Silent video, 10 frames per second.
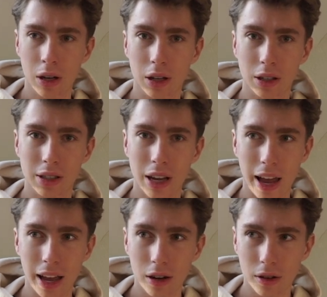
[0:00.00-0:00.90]
it's
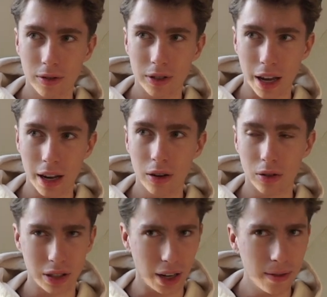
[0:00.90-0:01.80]
8 out of 10 or
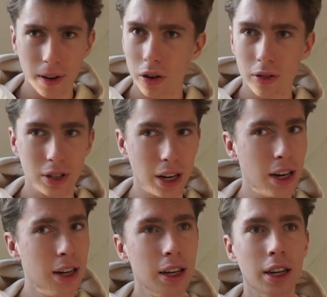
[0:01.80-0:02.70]
7 out of 10.